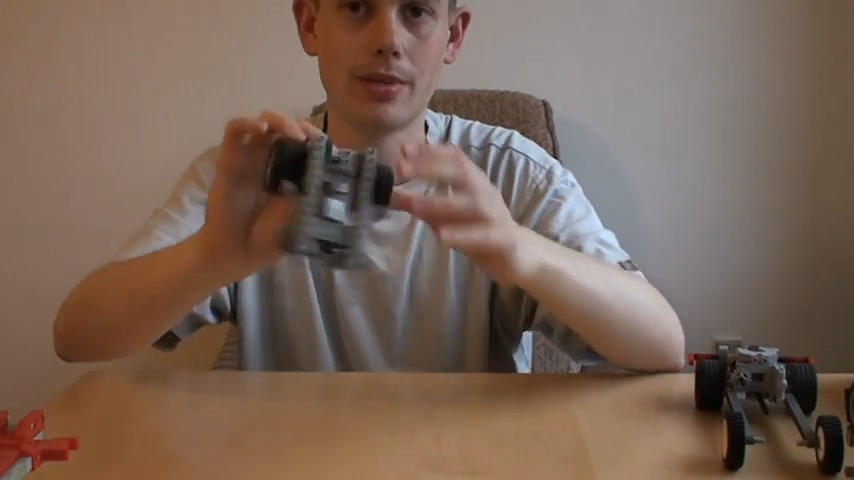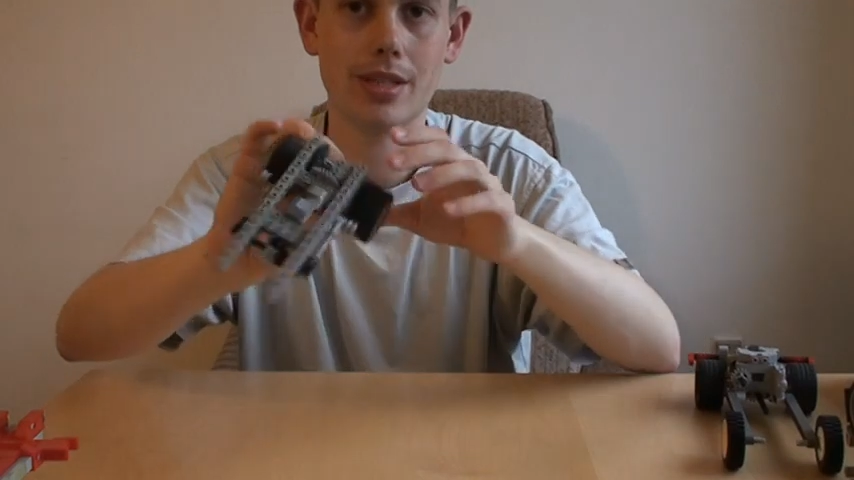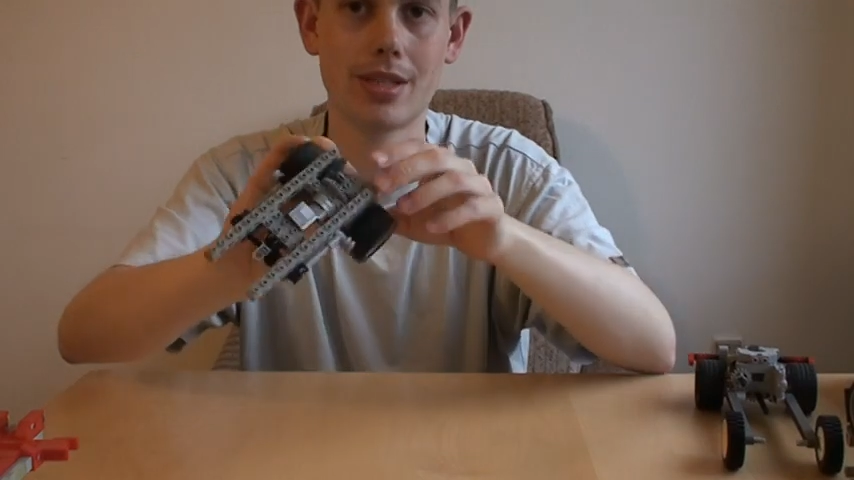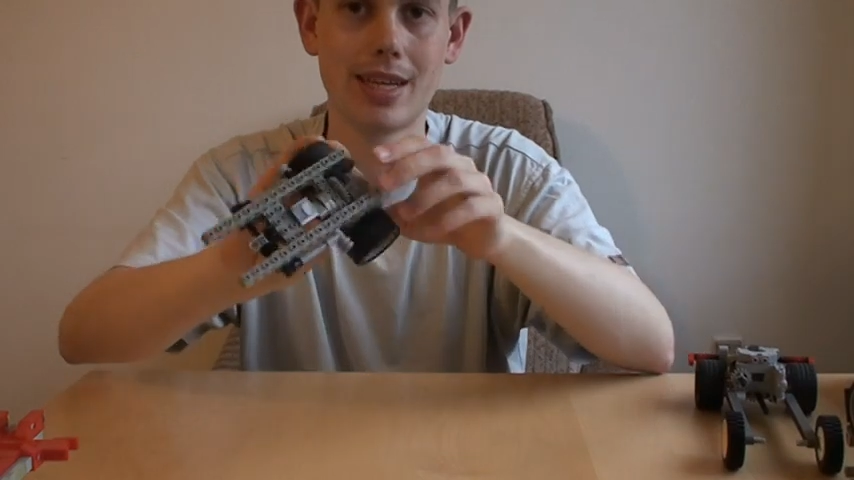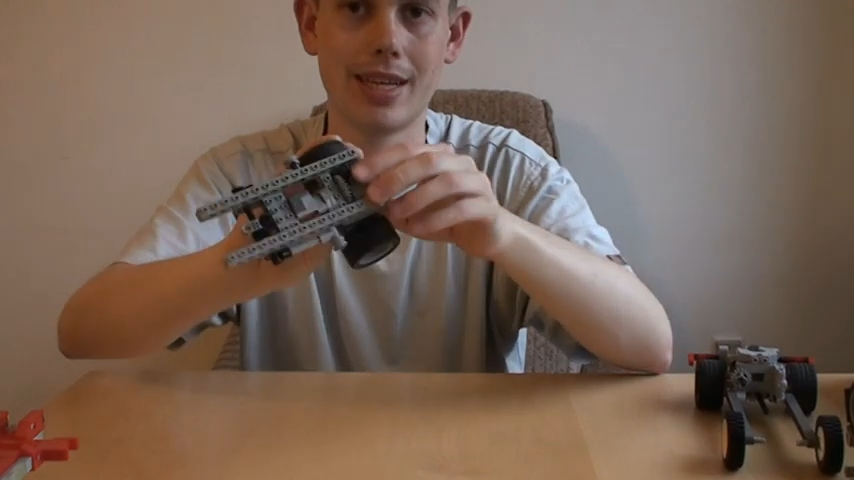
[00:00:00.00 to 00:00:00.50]

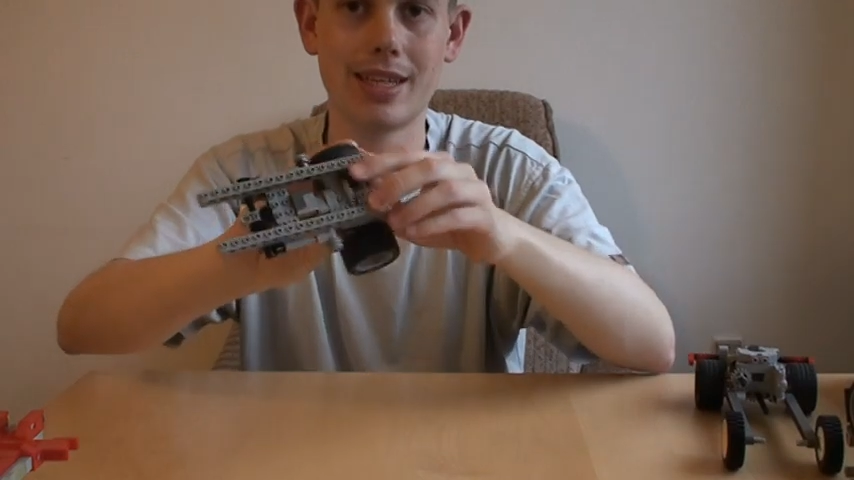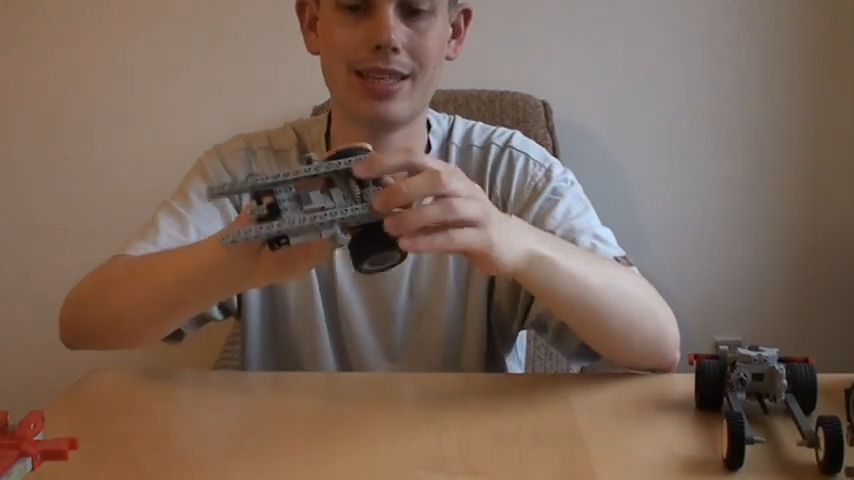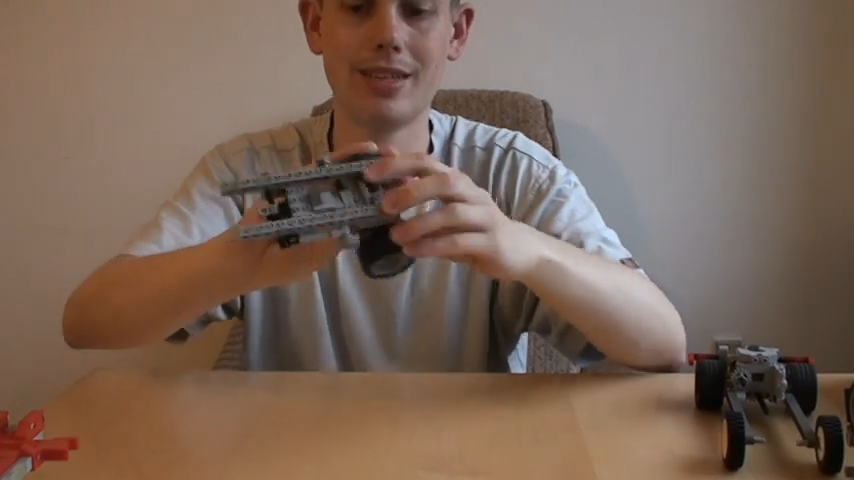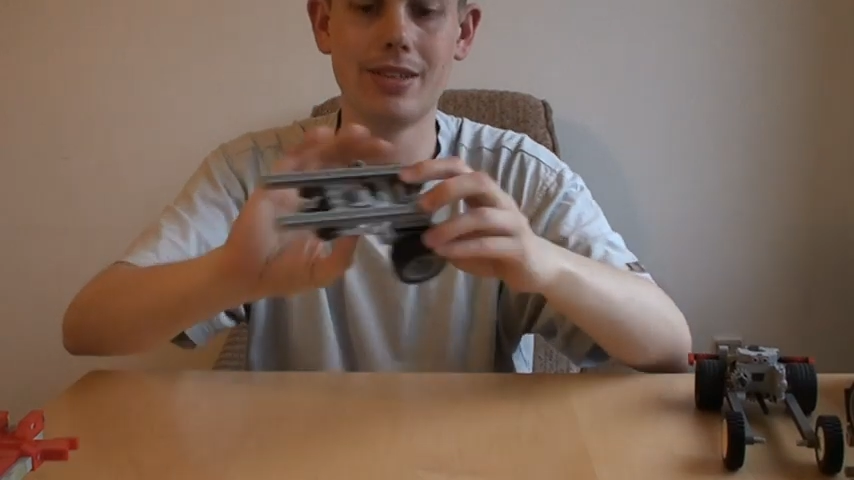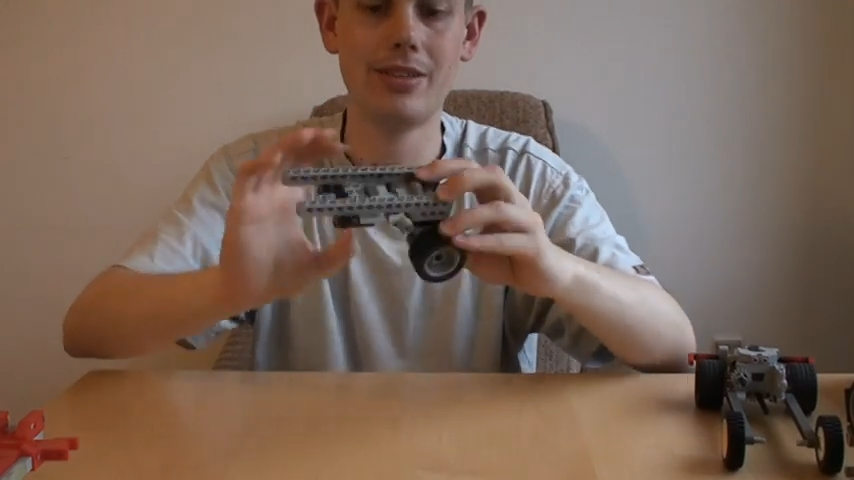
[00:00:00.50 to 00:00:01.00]
just like
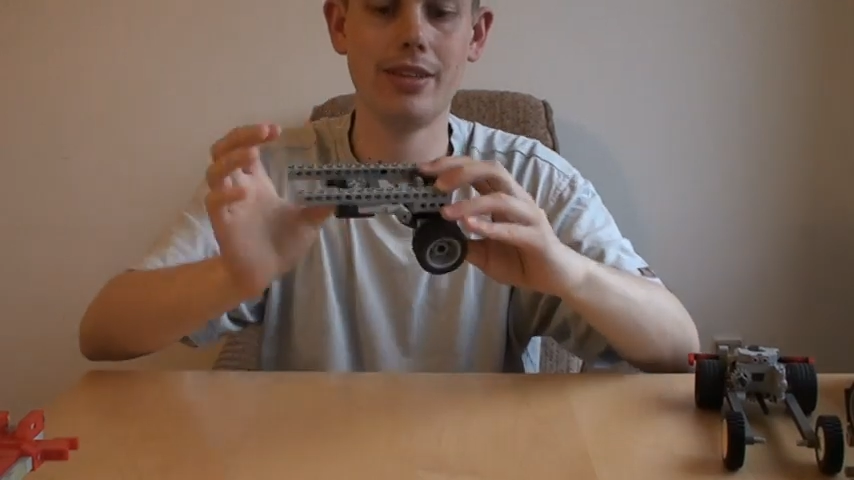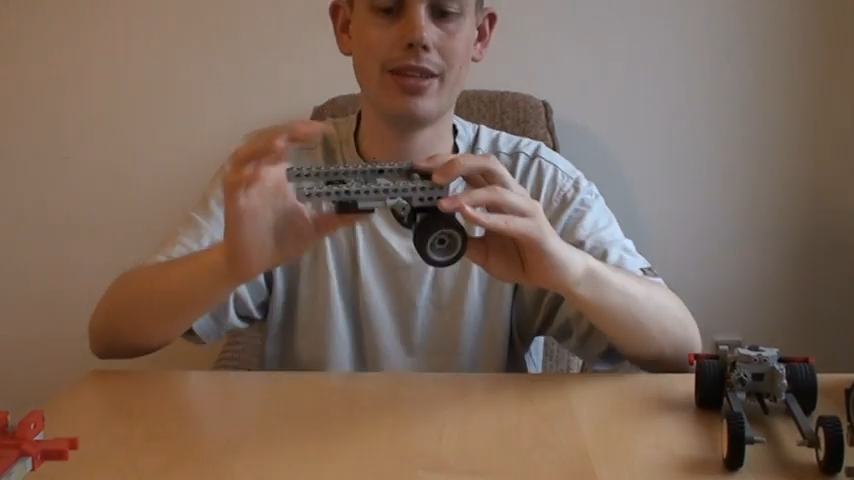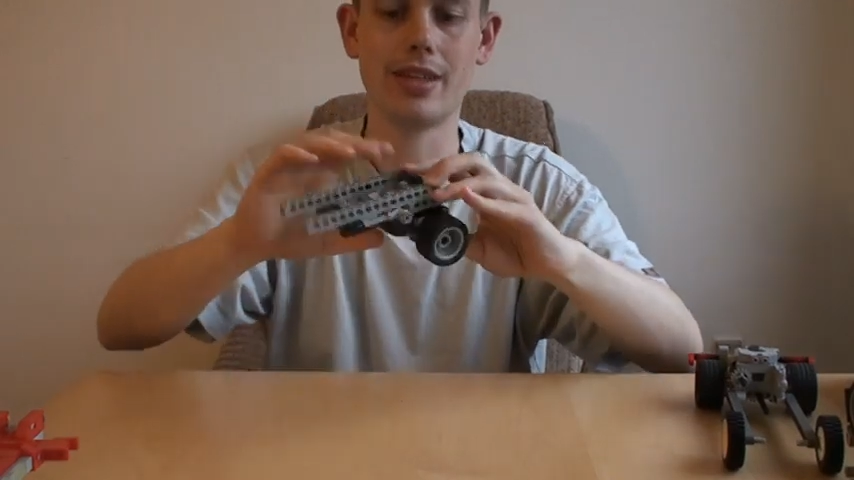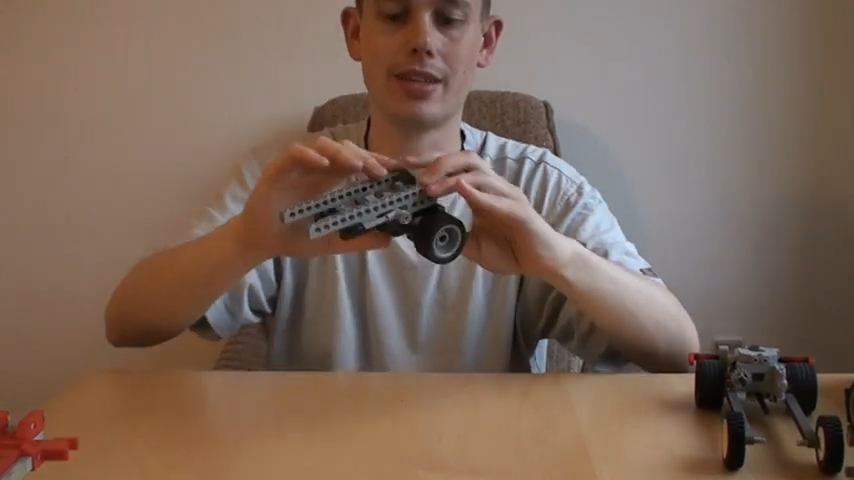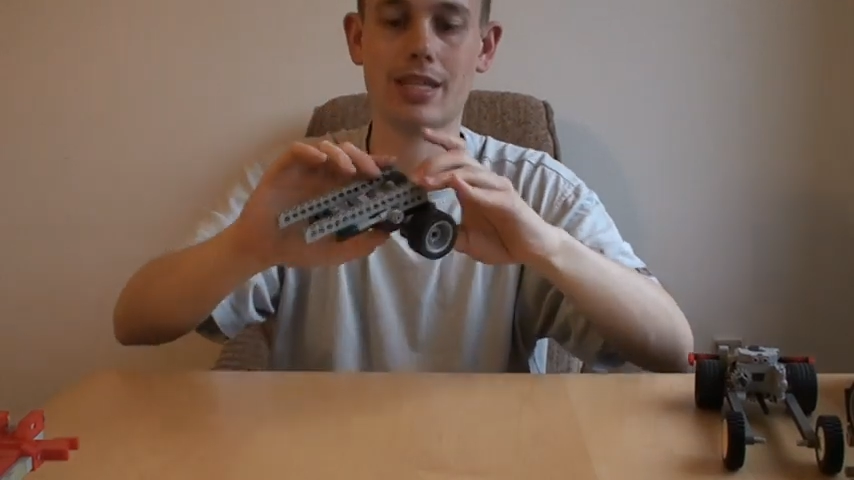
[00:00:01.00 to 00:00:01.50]
all
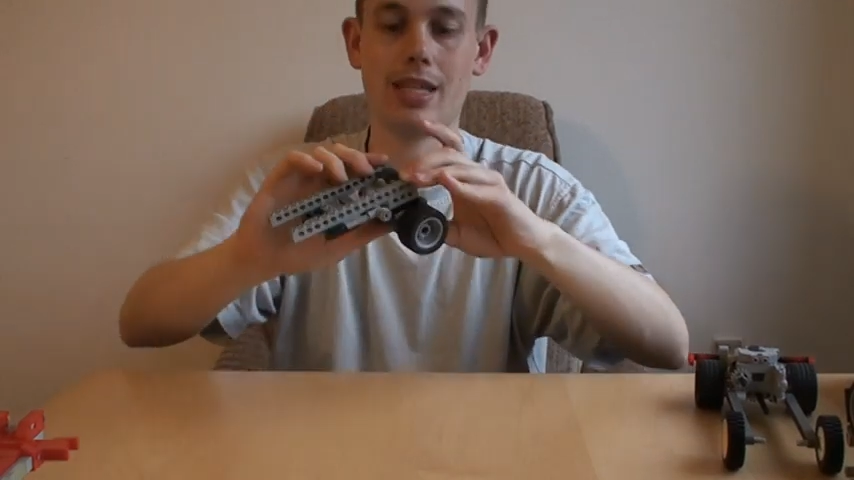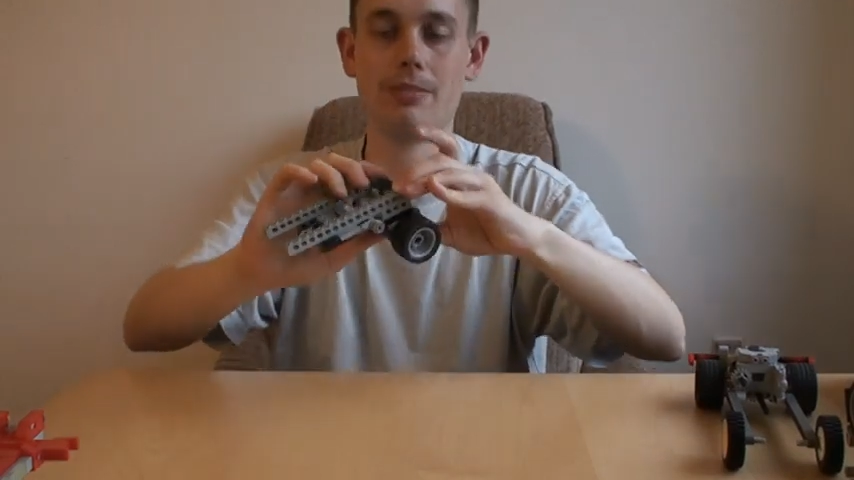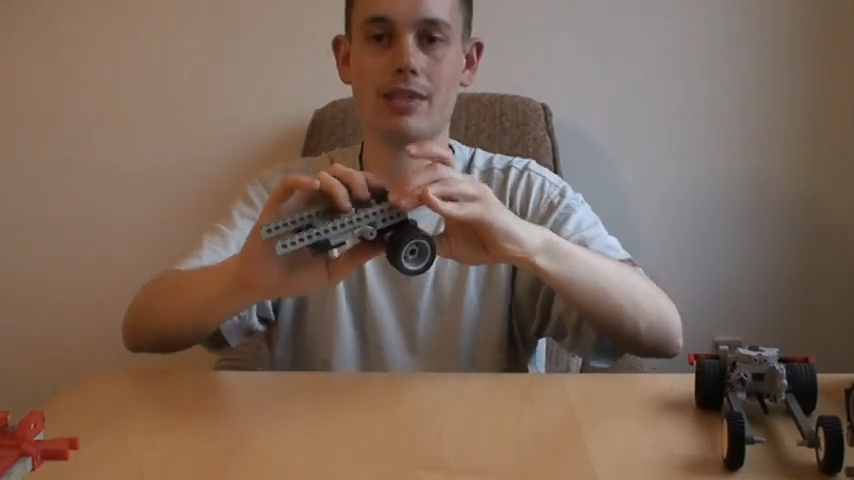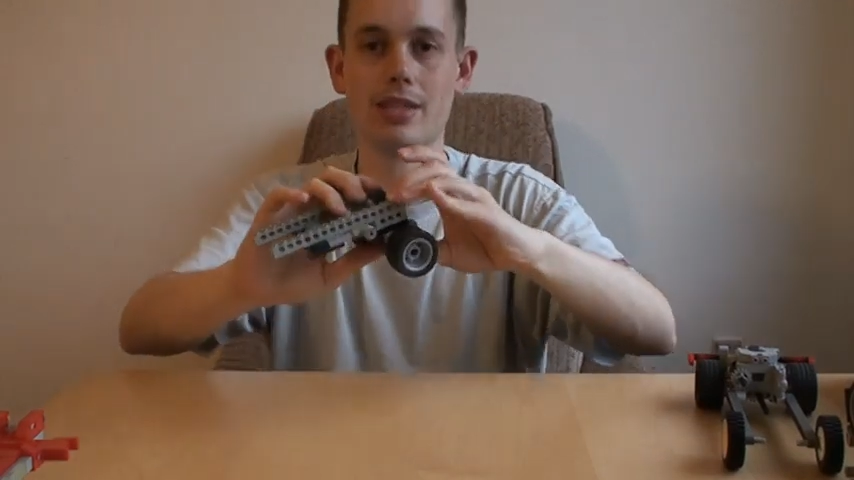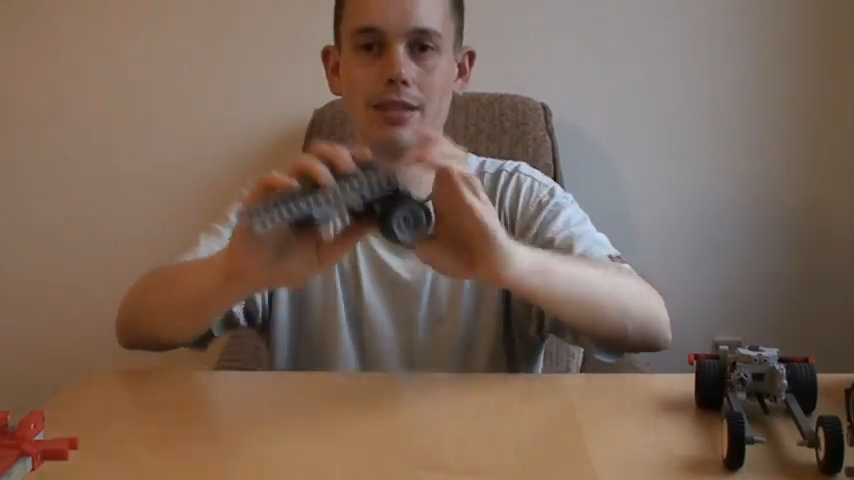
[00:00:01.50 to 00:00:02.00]
the other
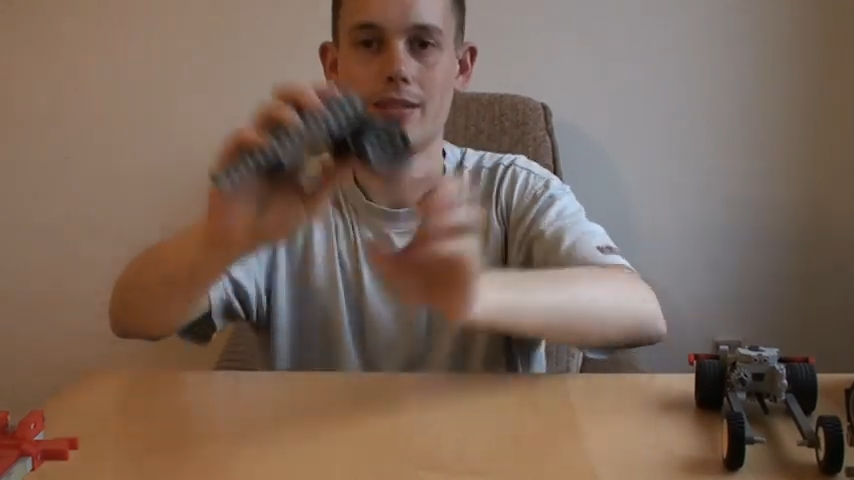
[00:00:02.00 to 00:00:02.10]
times.